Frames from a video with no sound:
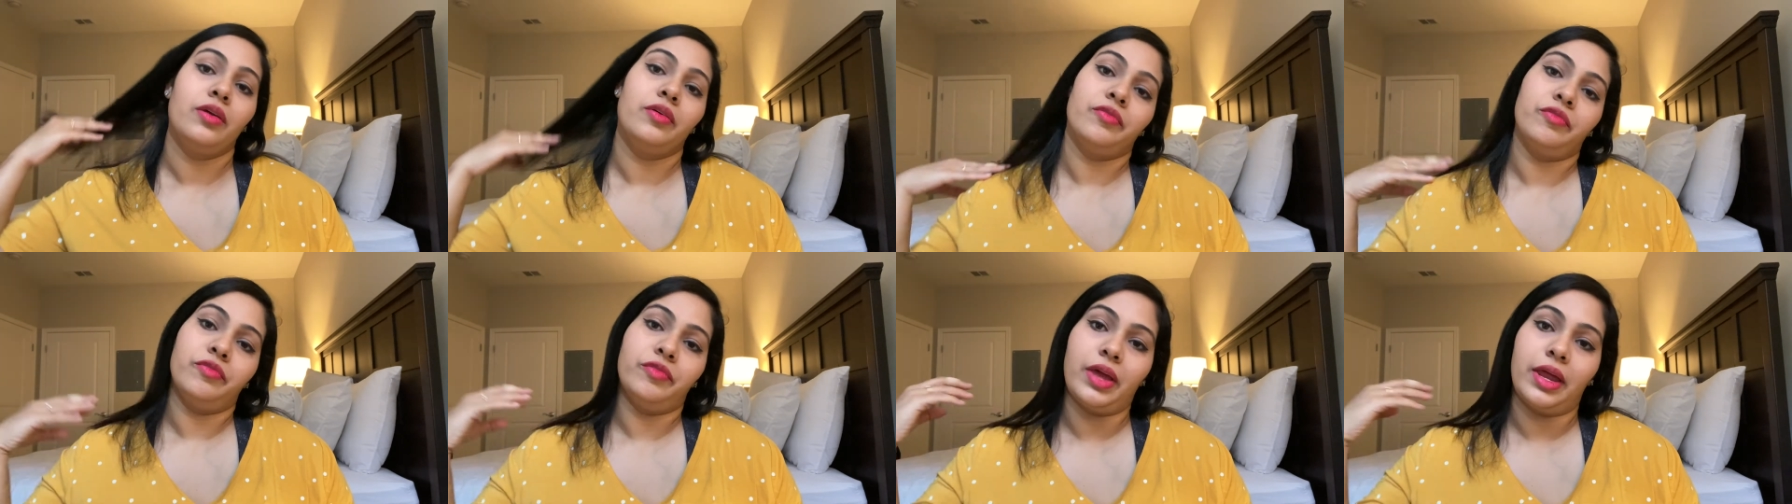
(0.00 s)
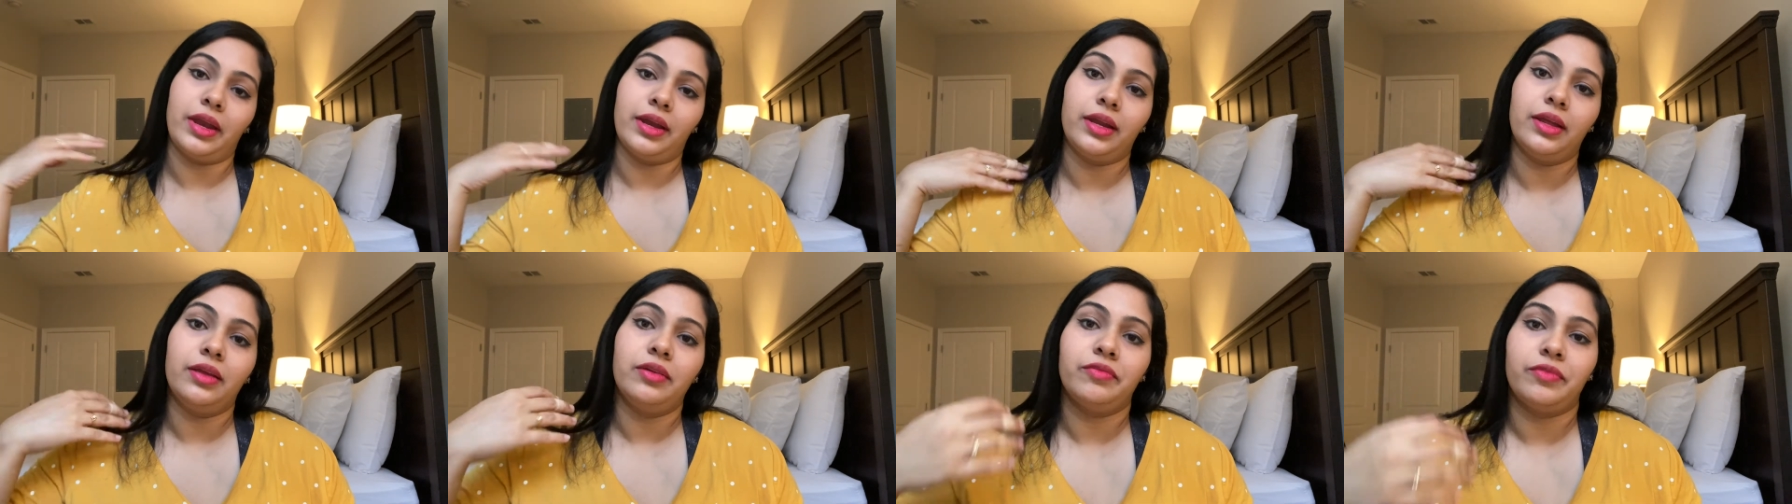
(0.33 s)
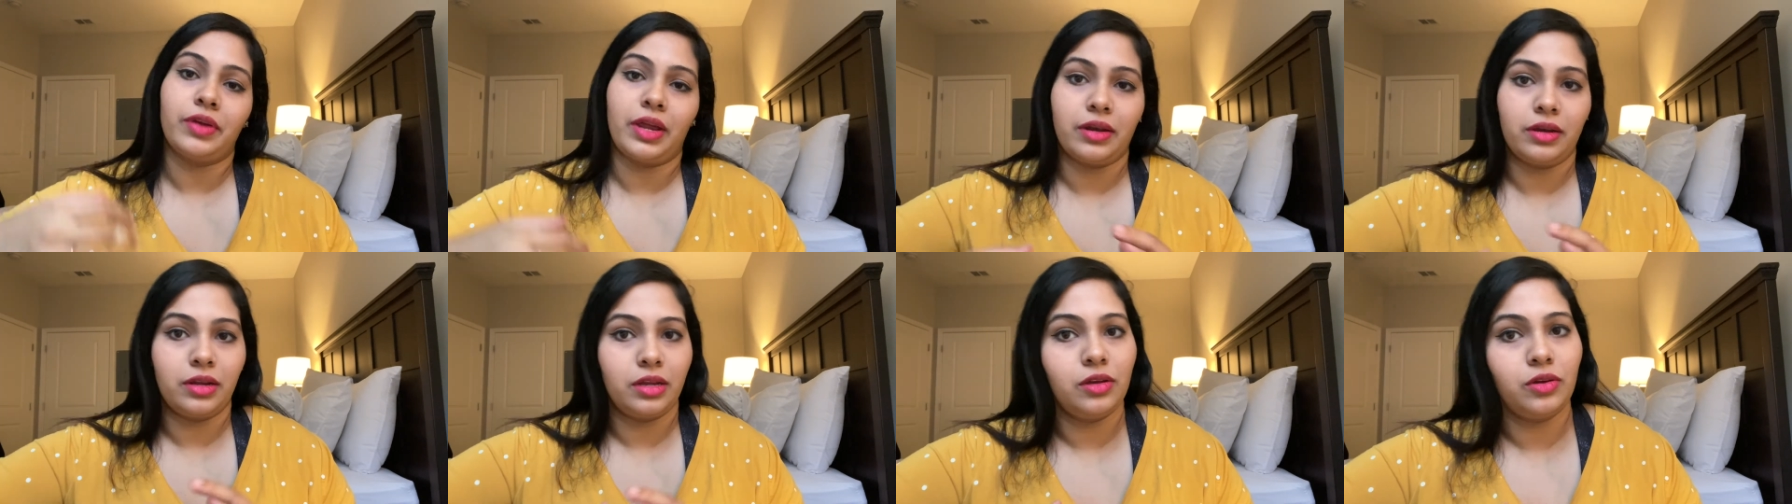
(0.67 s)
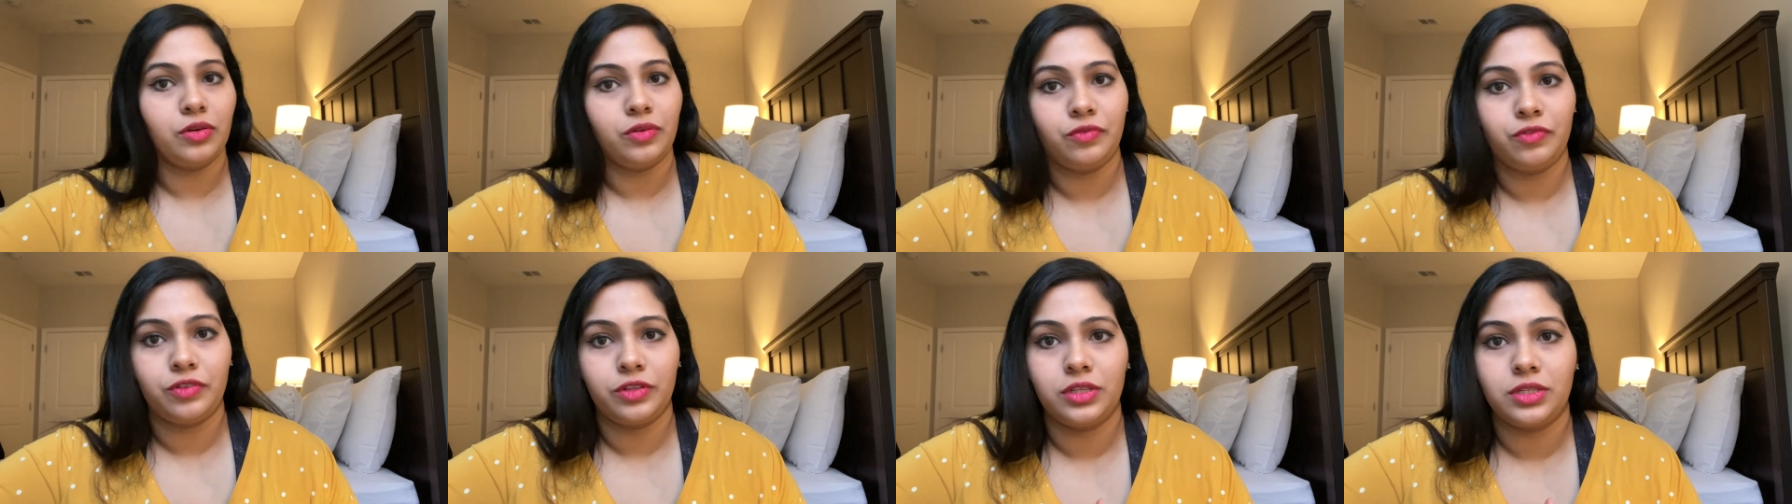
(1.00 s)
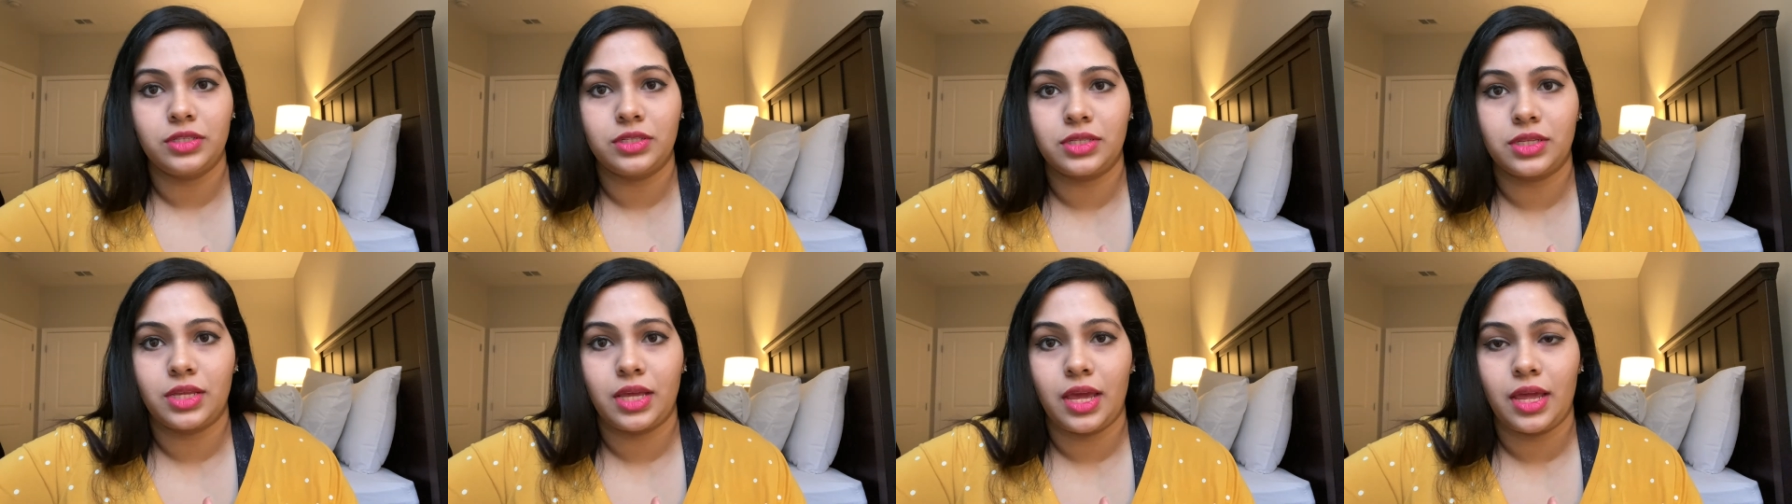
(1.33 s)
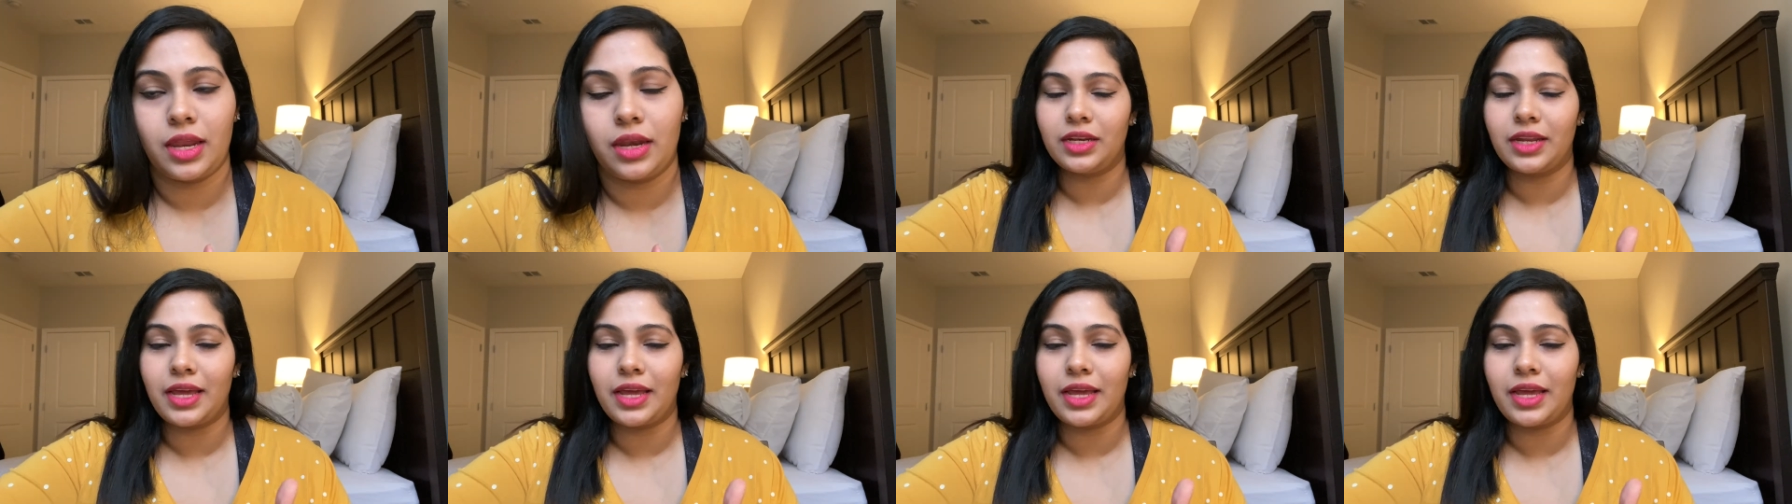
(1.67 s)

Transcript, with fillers: very good for the skin.